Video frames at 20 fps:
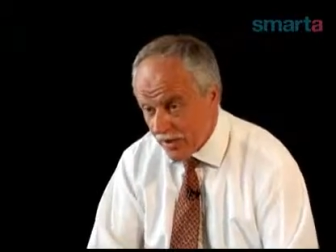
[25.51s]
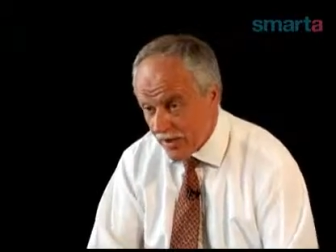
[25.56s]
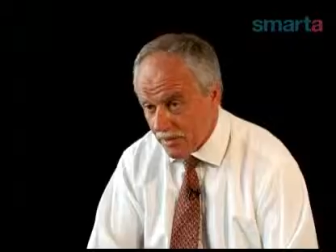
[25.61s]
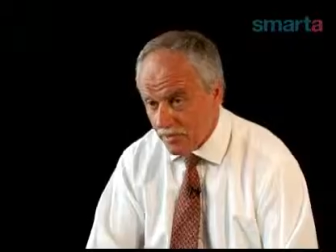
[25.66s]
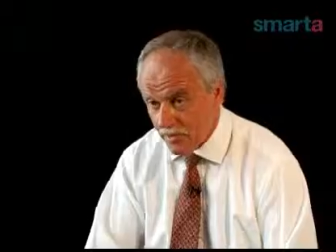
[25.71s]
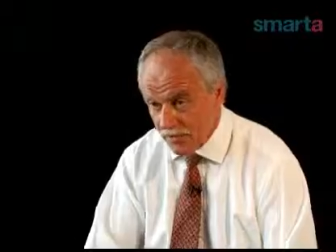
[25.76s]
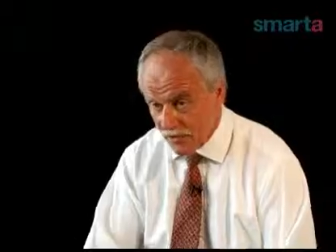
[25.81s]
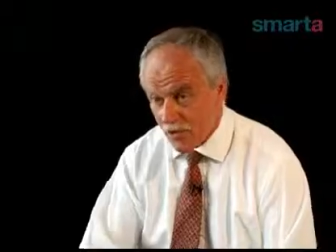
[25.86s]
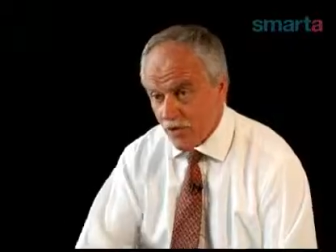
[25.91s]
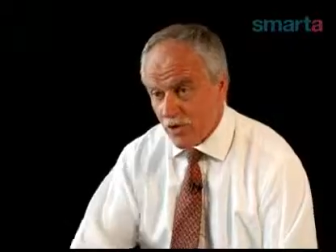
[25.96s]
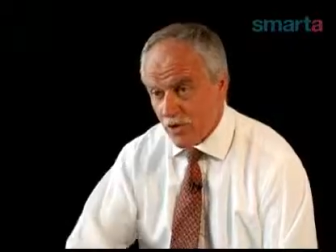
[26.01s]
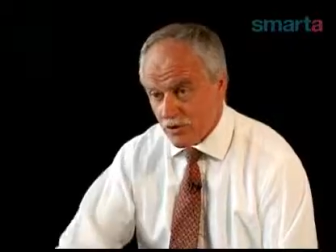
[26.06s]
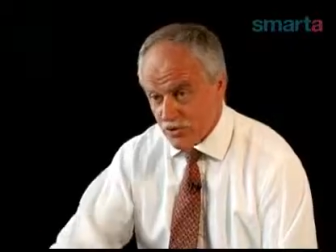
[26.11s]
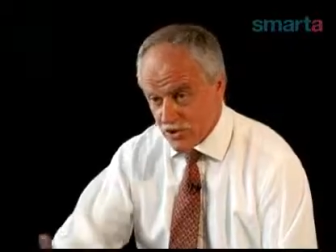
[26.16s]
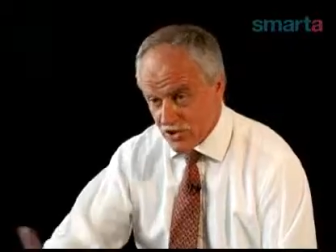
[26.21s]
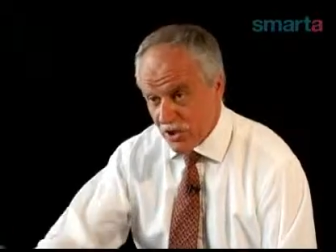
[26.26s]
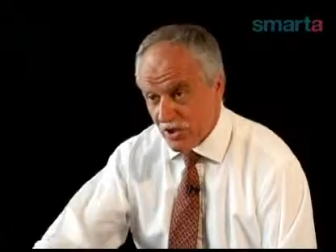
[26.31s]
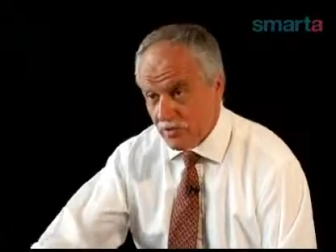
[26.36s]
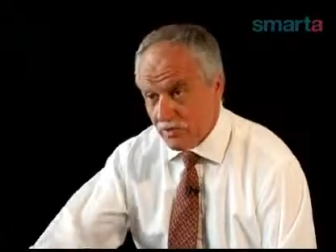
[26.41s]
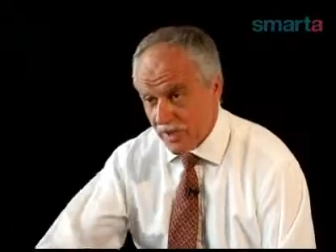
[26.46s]
before you
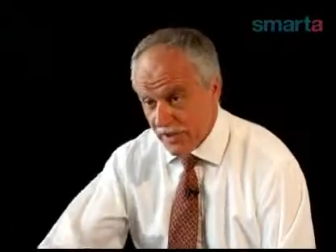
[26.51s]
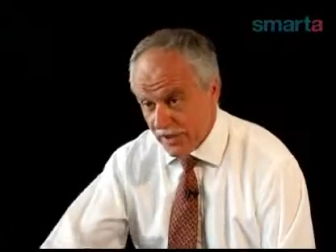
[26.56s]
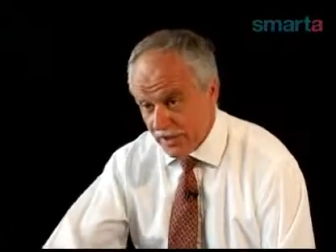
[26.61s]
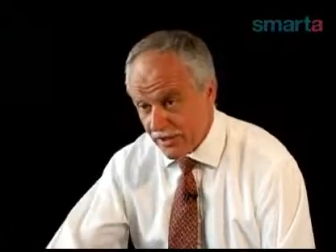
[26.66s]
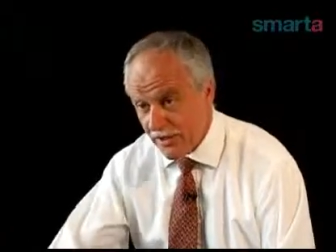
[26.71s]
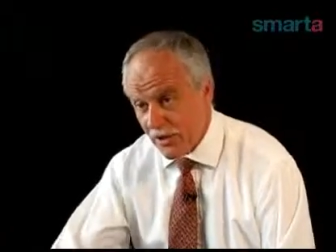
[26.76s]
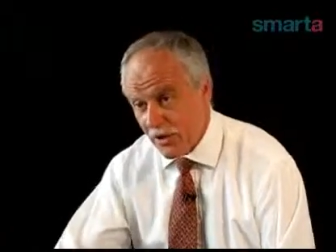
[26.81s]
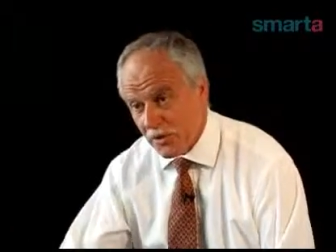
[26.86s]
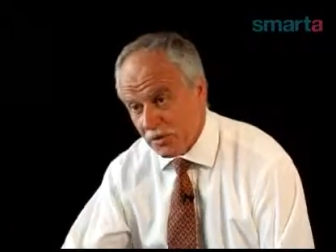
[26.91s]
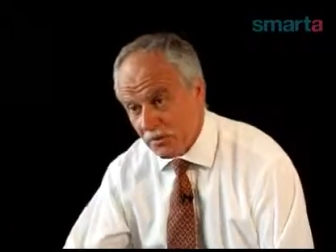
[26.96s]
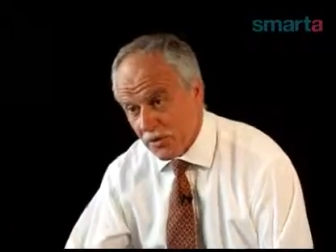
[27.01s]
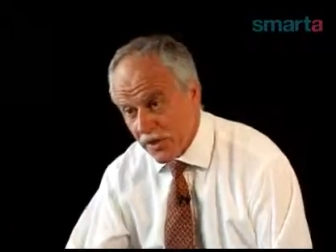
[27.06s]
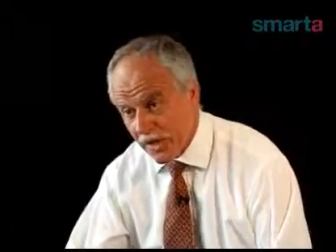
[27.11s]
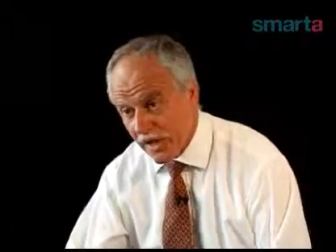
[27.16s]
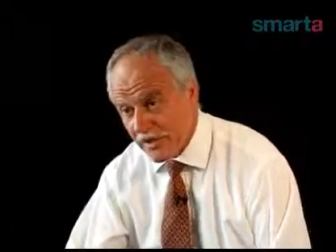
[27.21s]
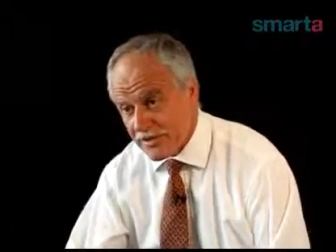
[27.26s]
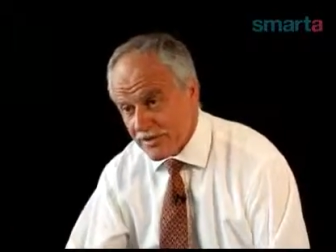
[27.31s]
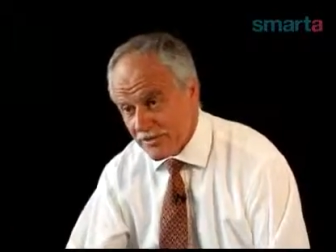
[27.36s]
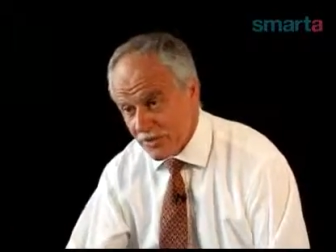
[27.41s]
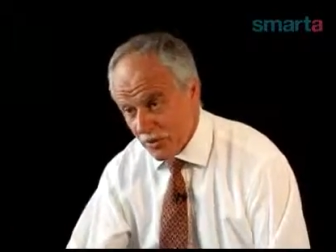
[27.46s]
start making a lot of money
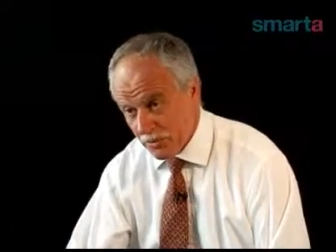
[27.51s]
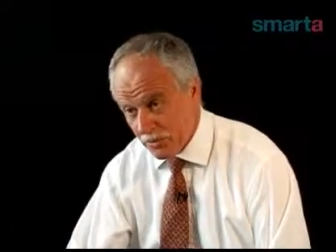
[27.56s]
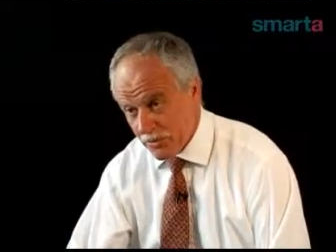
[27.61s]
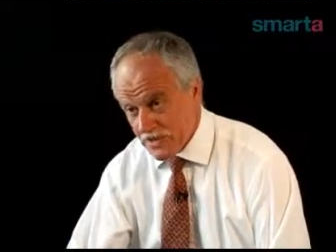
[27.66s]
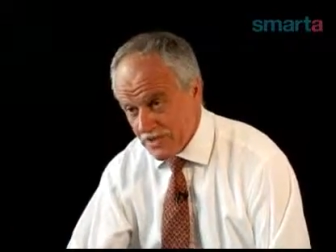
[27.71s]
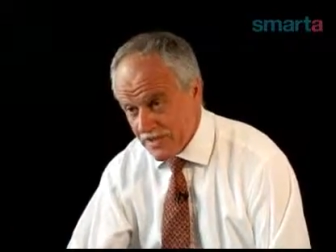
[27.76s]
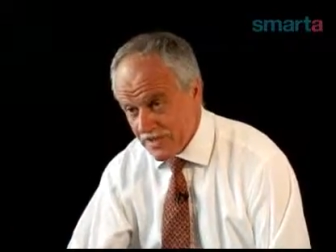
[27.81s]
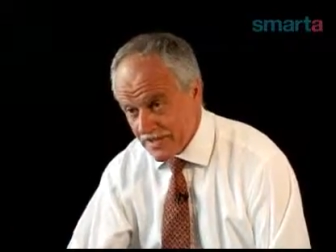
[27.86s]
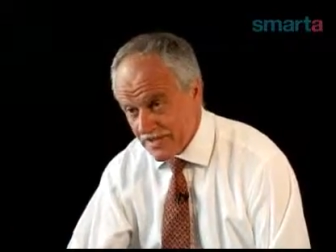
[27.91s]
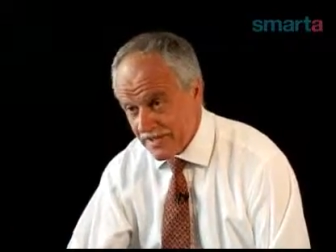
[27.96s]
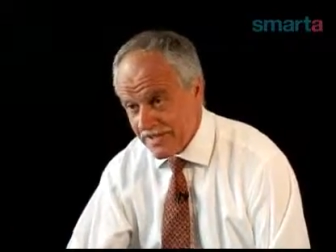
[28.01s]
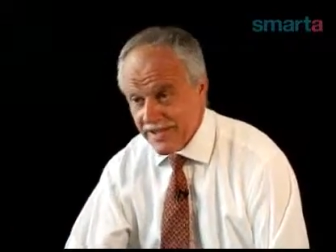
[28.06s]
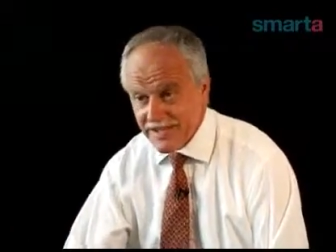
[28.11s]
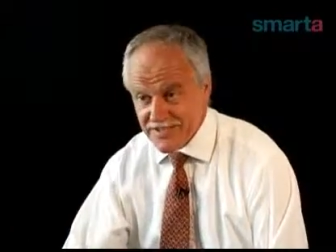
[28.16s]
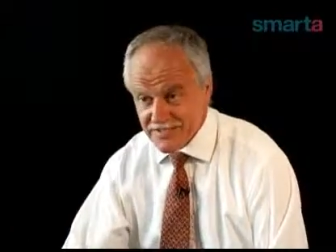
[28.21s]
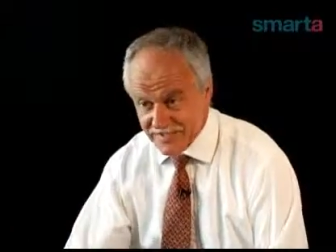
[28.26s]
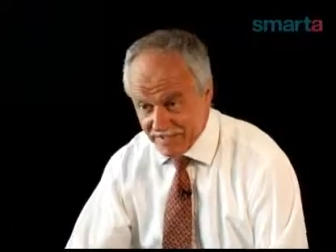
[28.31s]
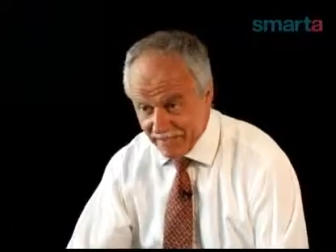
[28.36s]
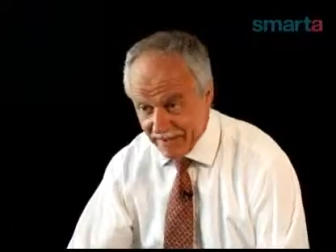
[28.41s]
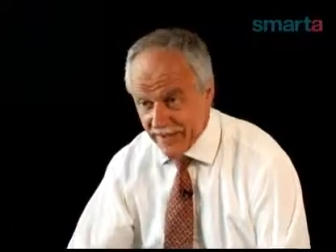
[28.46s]
out of your business. And
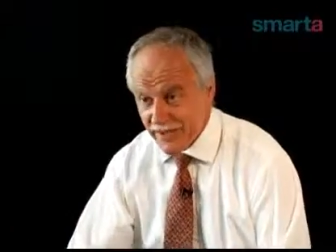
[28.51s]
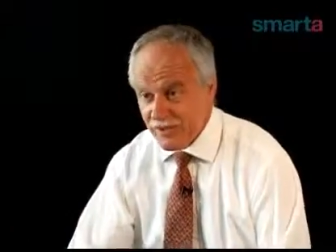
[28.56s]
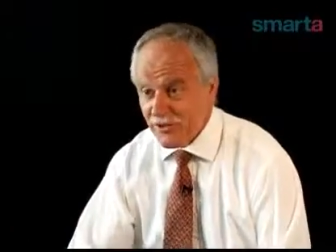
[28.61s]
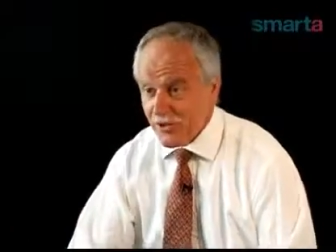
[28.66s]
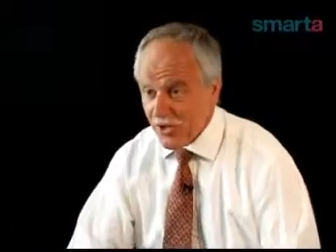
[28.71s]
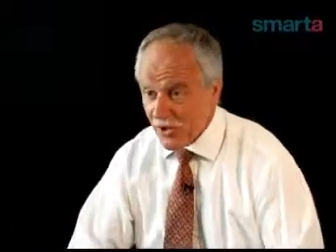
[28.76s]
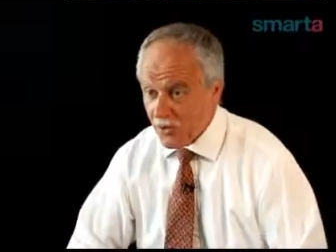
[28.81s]
that's fair.